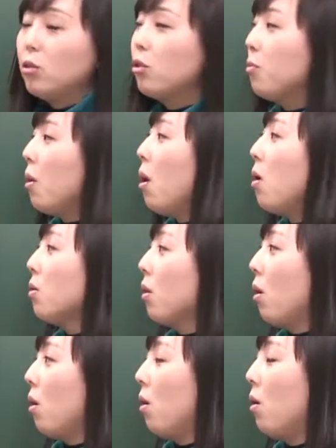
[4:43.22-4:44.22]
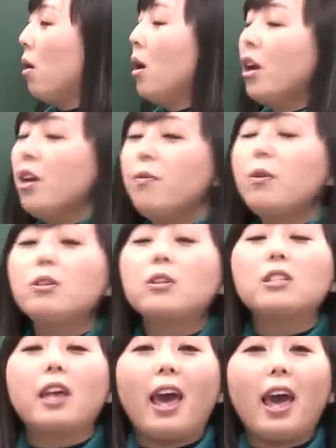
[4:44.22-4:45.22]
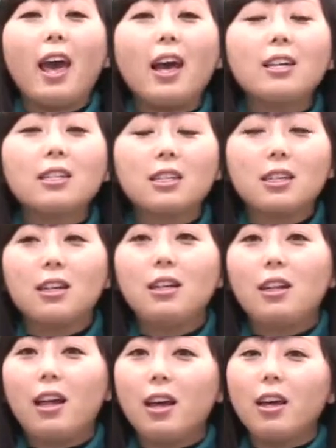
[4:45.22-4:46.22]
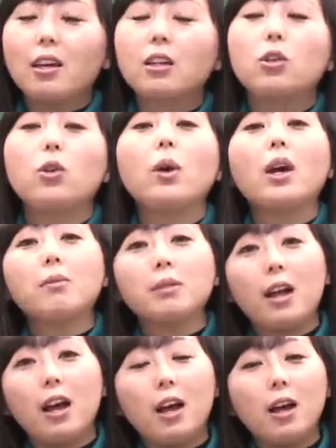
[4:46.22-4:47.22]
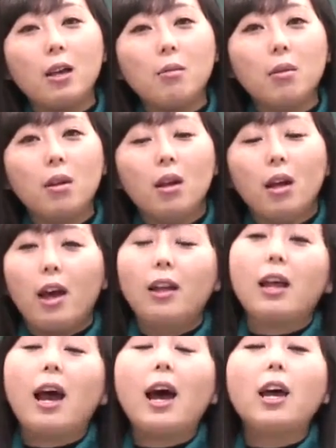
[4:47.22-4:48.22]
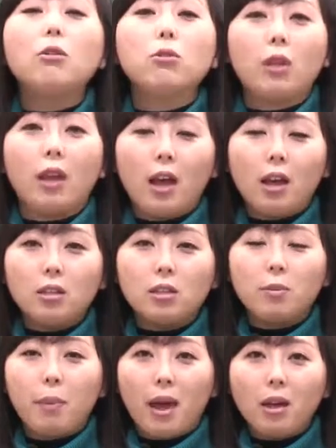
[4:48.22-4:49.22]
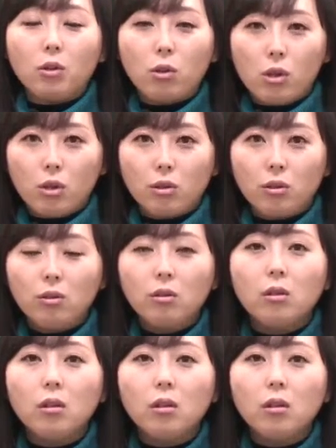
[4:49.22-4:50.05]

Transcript: Tomorrow. If you just ask, like, do you have time? And I would ask back to you,